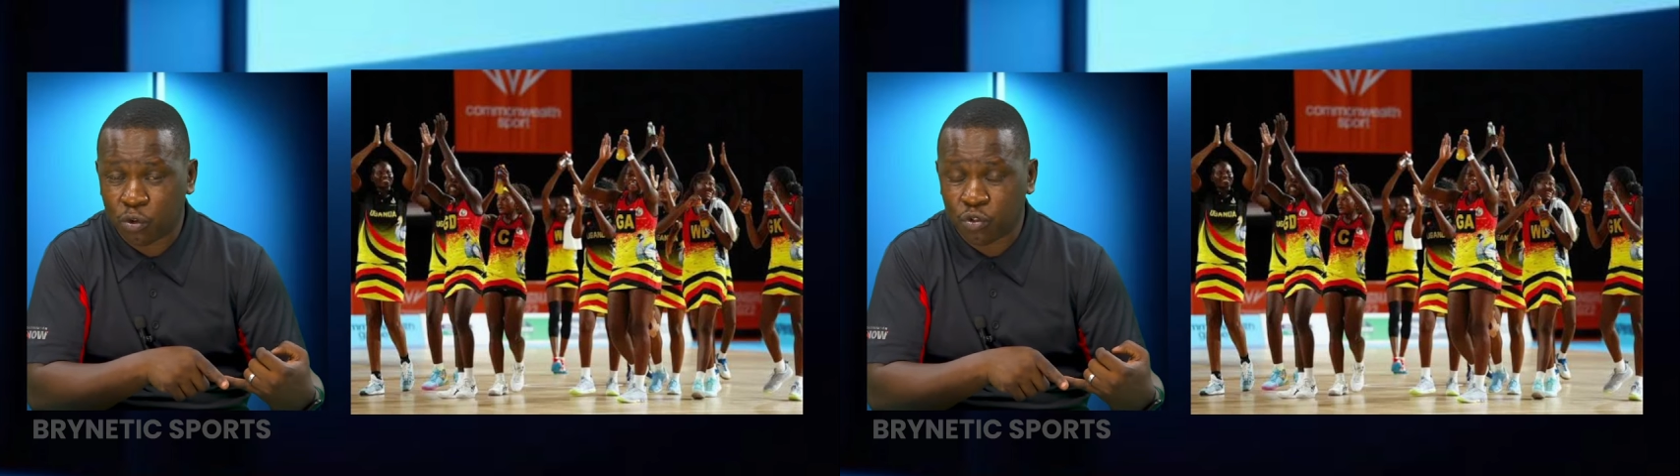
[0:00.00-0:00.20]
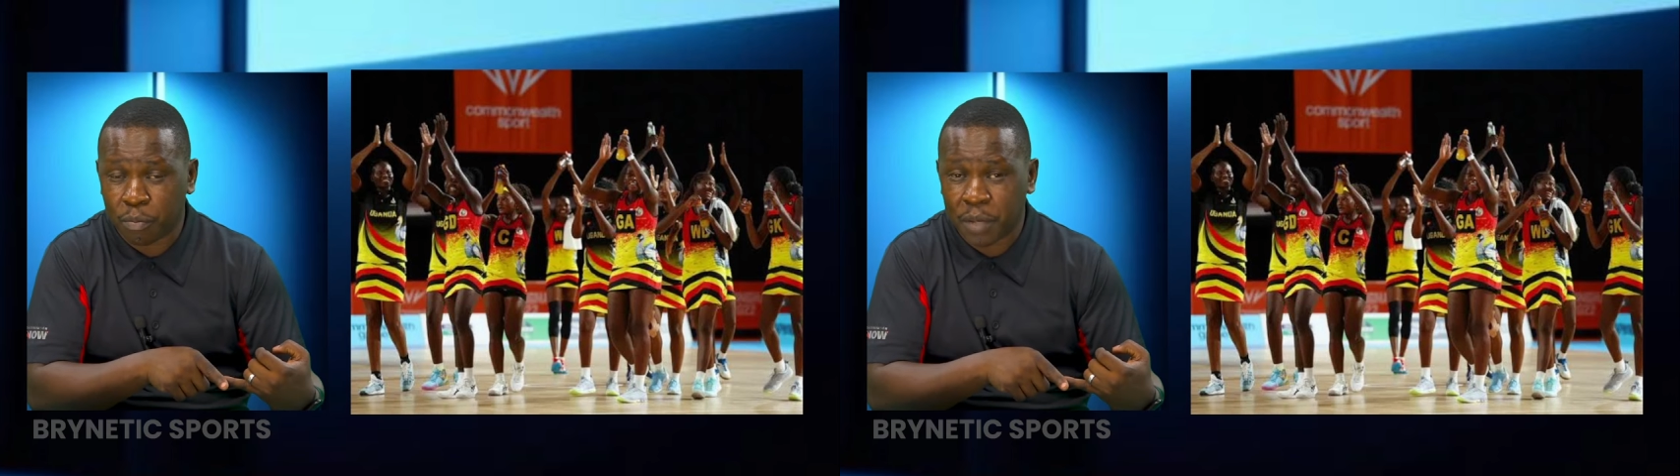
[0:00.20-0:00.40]

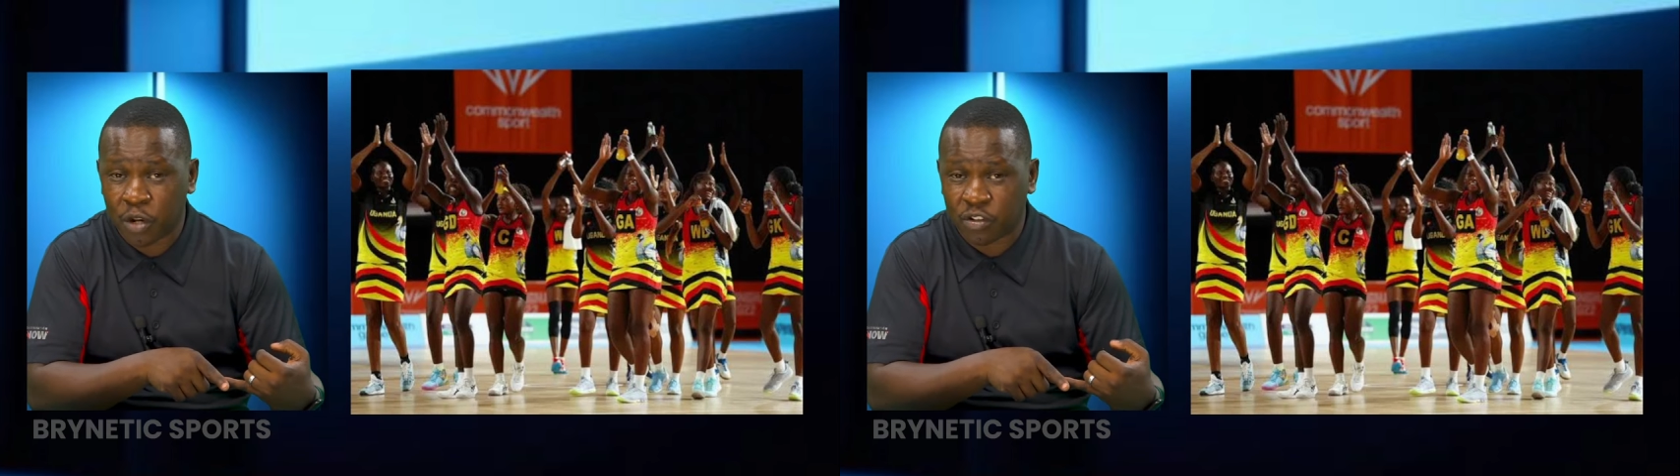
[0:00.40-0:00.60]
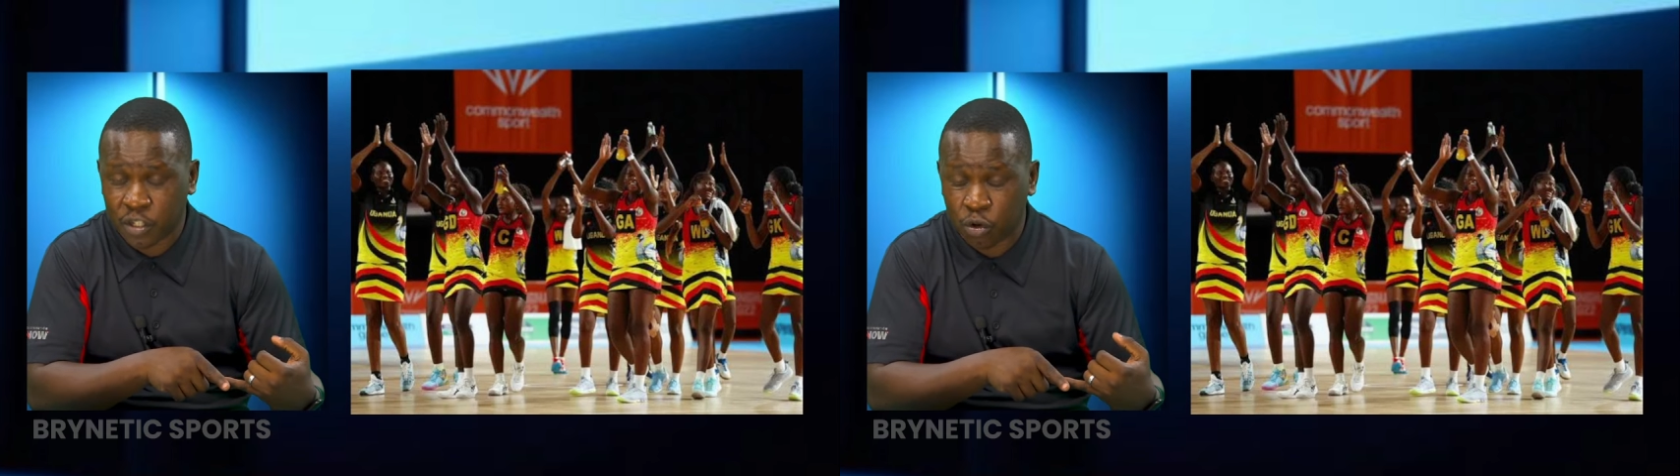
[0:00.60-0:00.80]
also being
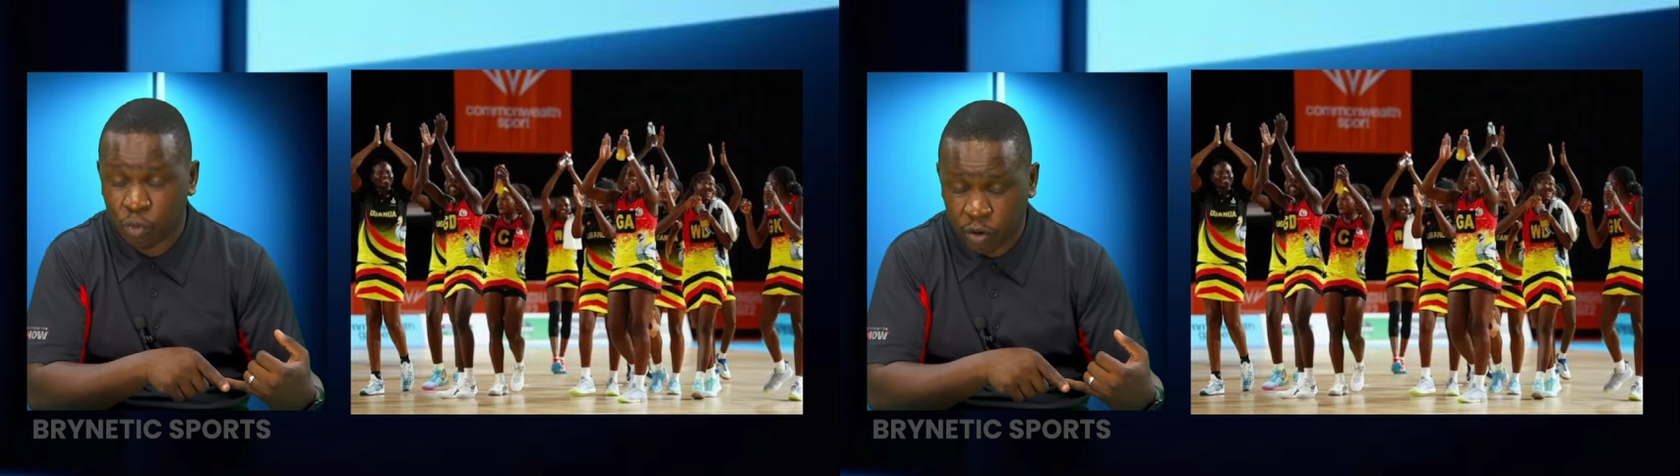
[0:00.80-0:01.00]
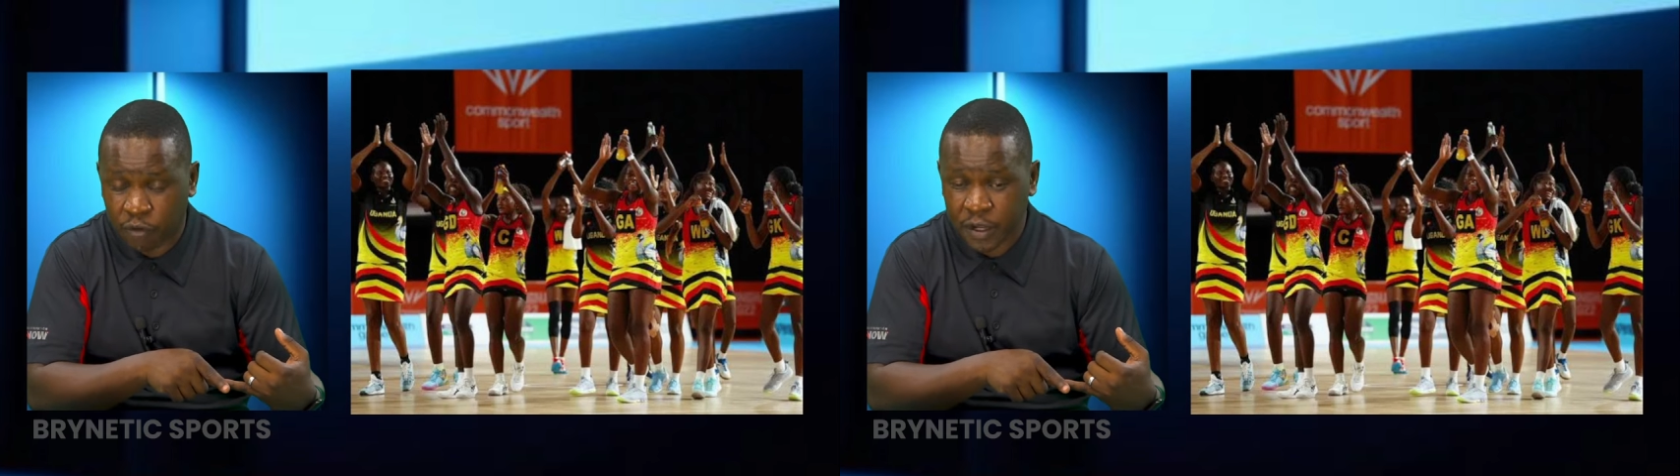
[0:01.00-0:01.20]
still
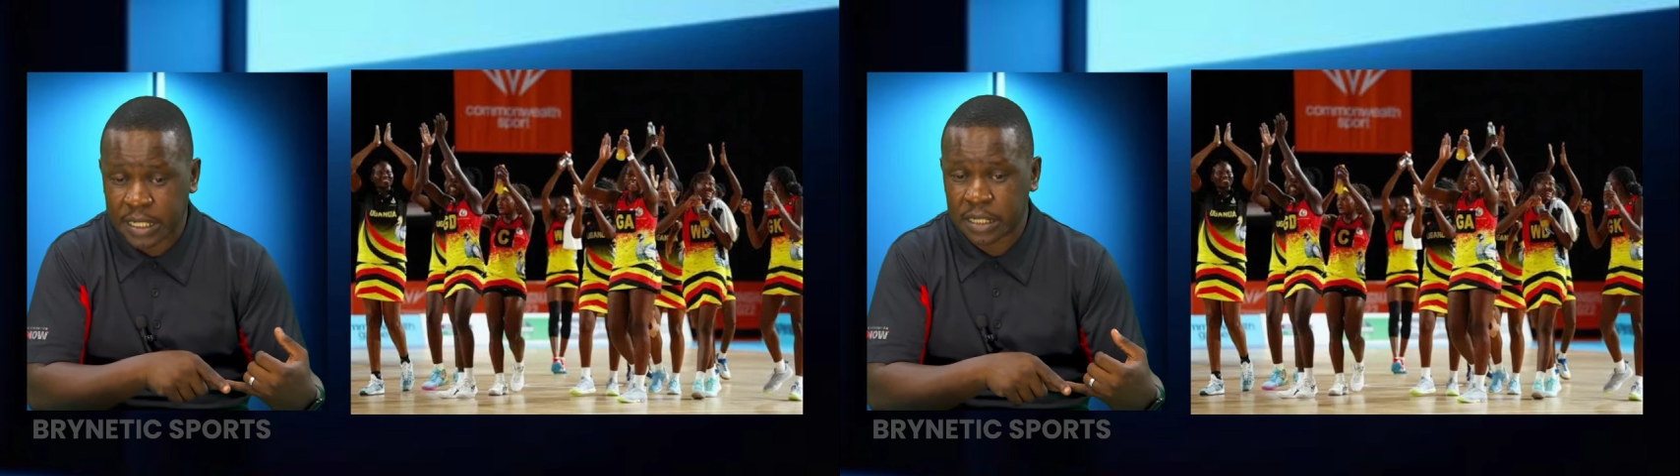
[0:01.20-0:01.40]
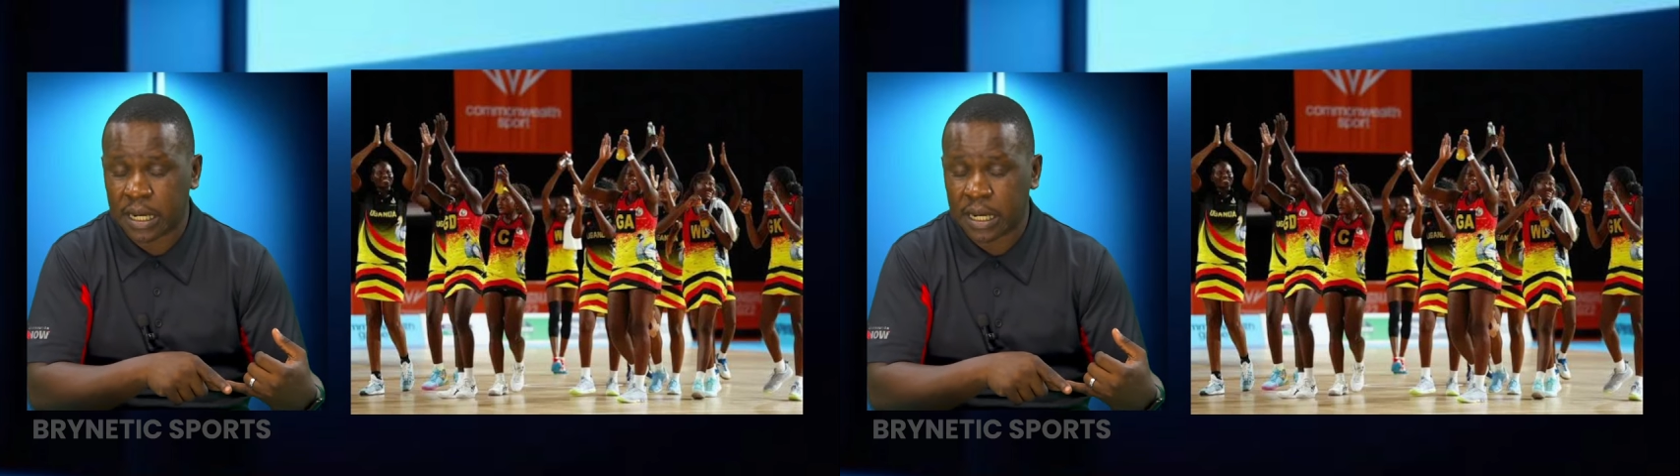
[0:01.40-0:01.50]
renovated.